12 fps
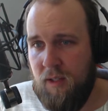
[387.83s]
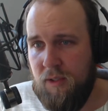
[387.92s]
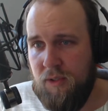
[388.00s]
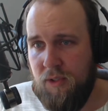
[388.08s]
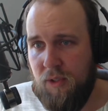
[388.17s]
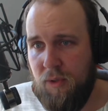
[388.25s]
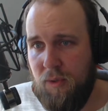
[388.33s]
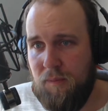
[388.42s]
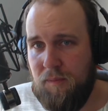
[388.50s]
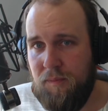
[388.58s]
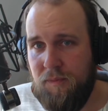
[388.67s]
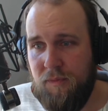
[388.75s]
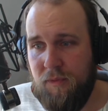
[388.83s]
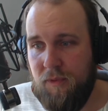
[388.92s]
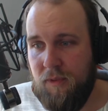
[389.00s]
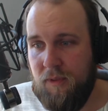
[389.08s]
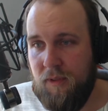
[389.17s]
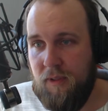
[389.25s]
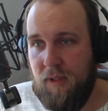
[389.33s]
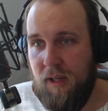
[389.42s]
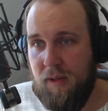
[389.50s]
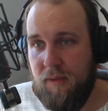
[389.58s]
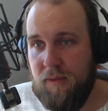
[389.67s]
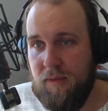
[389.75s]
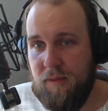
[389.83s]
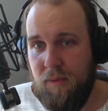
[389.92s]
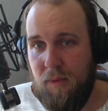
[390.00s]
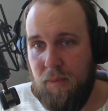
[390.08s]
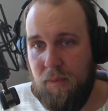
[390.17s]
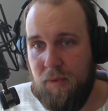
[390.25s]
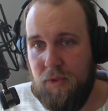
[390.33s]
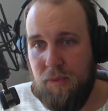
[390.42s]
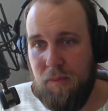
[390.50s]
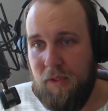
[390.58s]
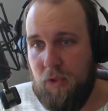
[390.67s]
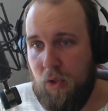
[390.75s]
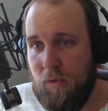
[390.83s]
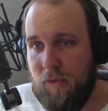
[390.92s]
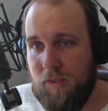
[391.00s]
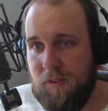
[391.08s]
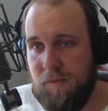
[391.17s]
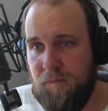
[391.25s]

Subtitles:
So here we should be covered.